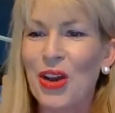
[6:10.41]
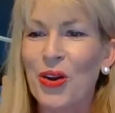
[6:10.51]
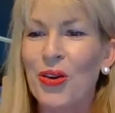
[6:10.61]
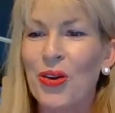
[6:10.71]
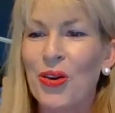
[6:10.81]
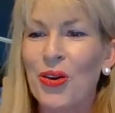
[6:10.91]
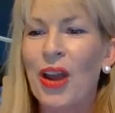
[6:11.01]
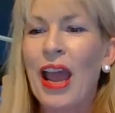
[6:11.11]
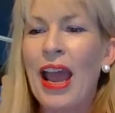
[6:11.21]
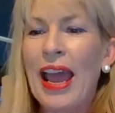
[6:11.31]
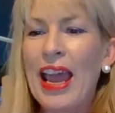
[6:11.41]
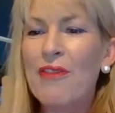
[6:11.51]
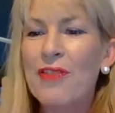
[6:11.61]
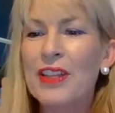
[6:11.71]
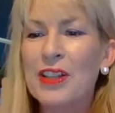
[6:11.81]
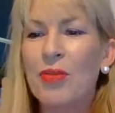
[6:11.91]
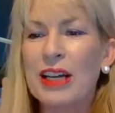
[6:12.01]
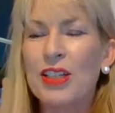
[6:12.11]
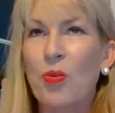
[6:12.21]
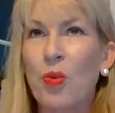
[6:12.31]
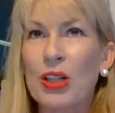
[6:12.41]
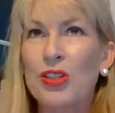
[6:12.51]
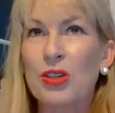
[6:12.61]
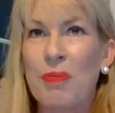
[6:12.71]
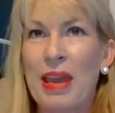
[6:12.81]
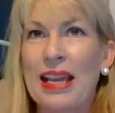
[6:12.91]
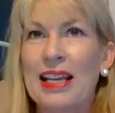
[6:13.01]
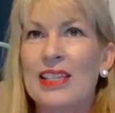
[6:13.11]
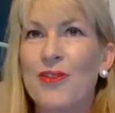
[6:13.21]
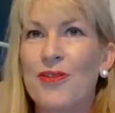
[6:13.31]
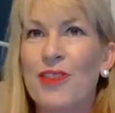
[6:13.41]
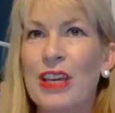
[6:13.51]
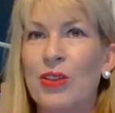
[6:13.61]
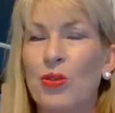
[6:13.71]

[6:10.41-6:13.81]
So if the director wants to make us feel